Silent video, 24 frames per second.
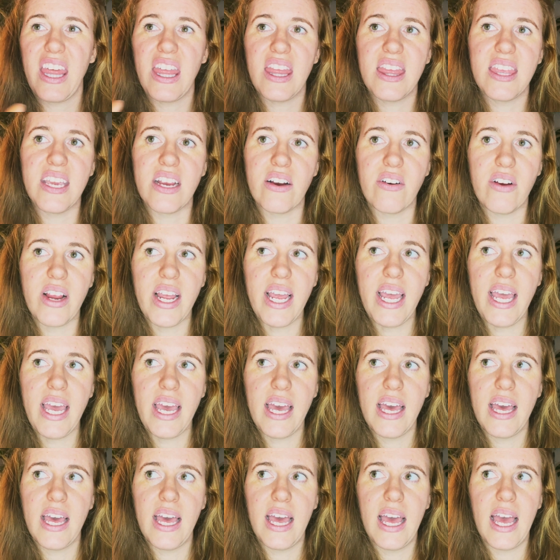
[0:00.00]
theory
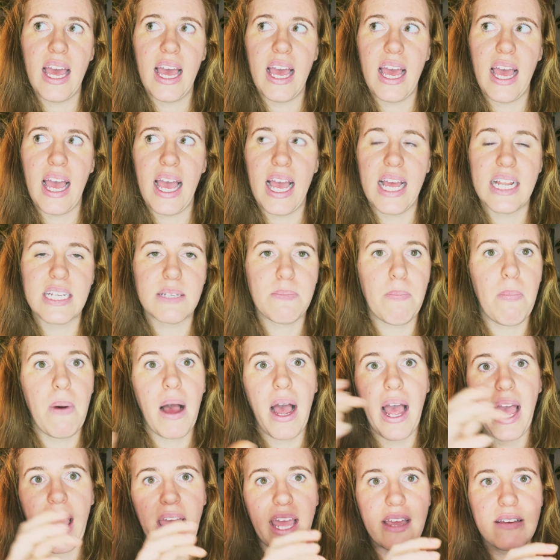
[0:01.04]
and
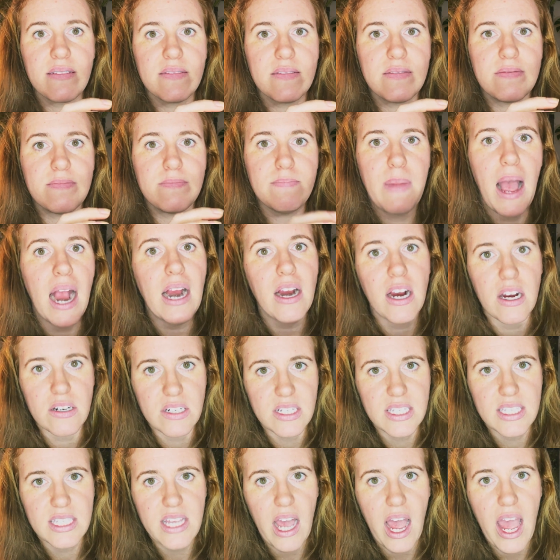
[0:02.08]
my background
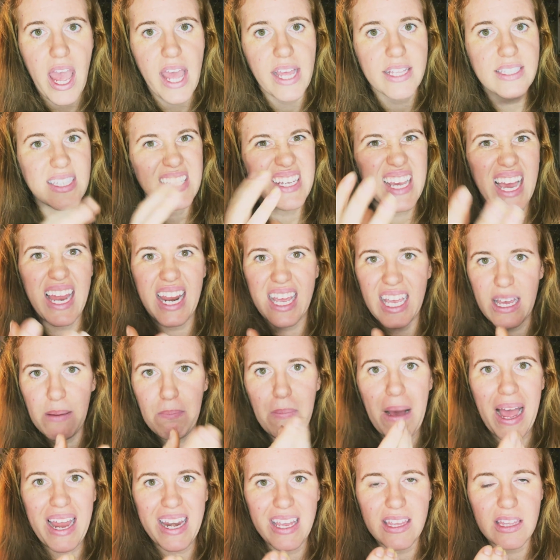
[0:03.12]
in science and kind of
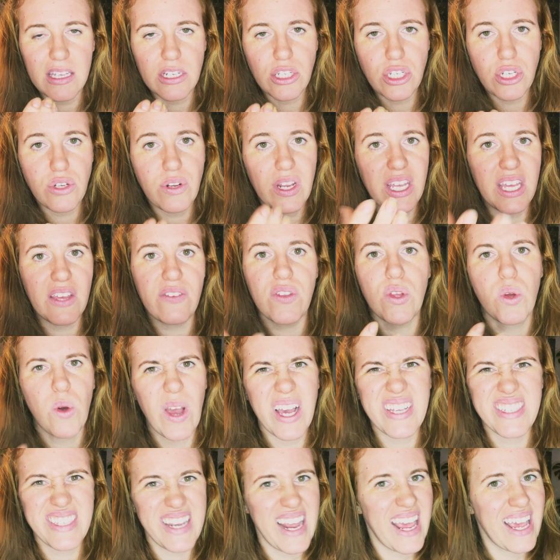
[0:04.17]
combining the two to give you
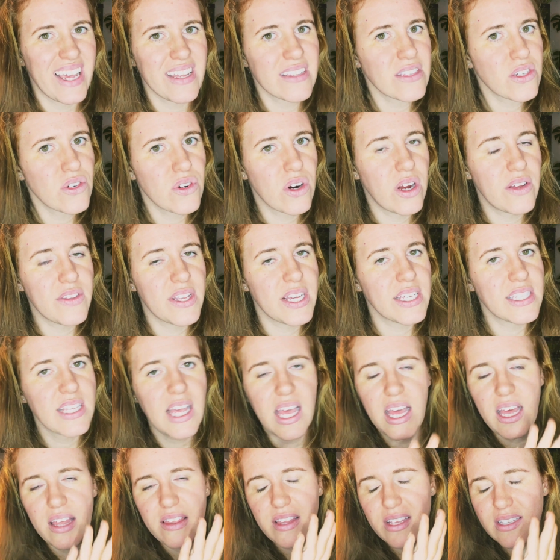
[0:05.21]
guys an answer on this.
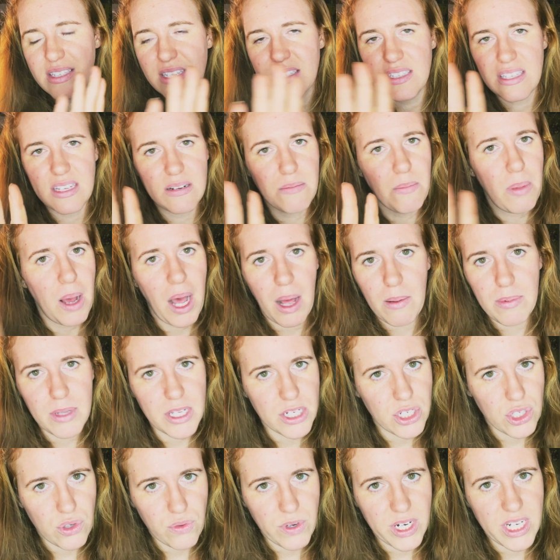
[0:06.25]
This isn't
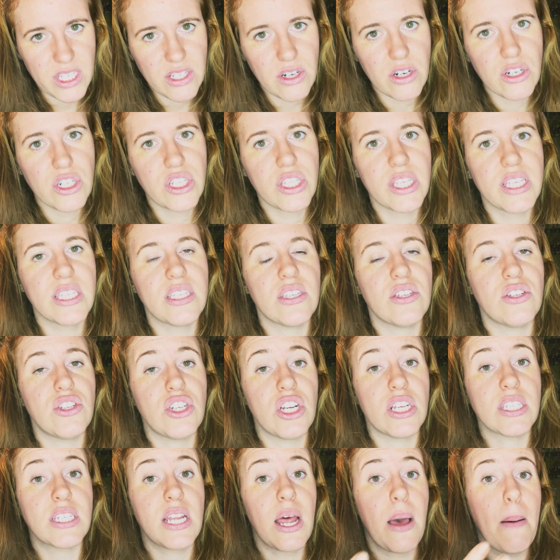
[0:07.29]
published research. This is
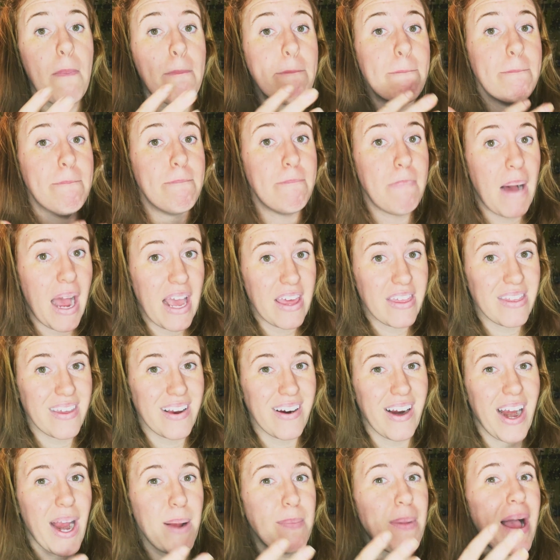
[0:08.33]
just my
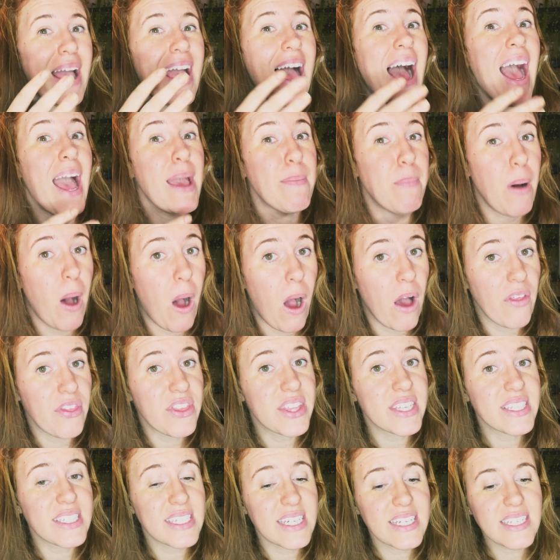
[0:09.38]
theory, my
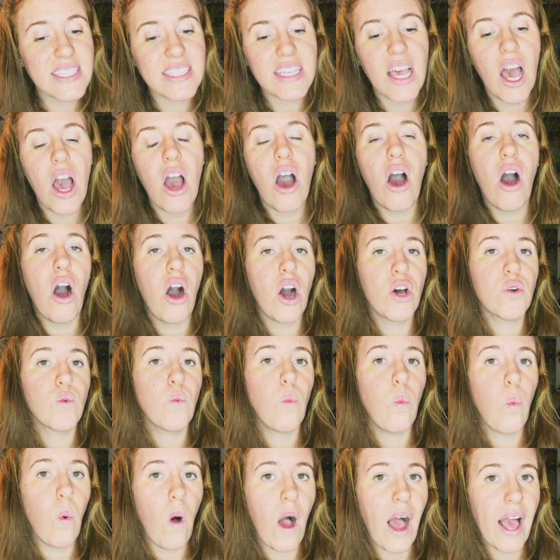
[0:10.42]
hypothesis
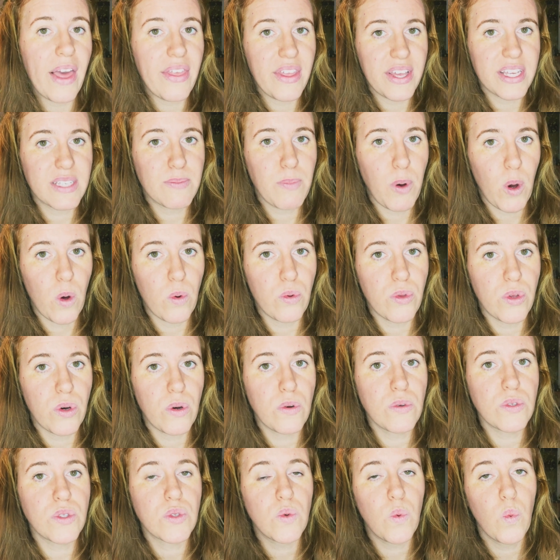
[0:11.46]
on why these
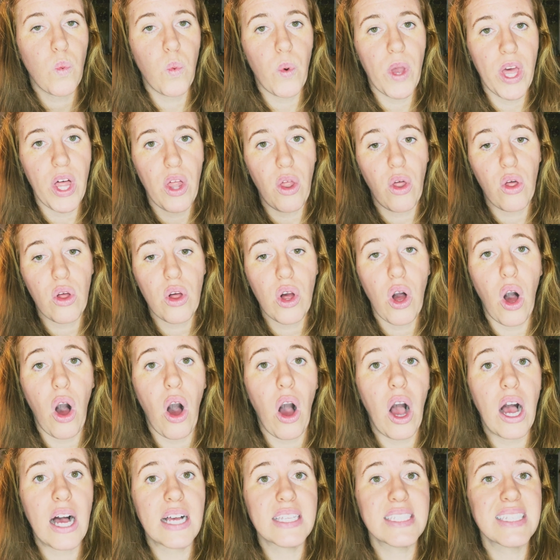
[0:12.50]
pothos will
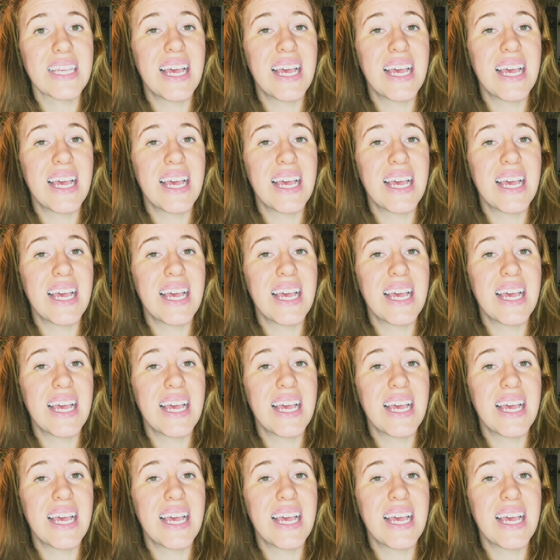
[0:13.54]
cause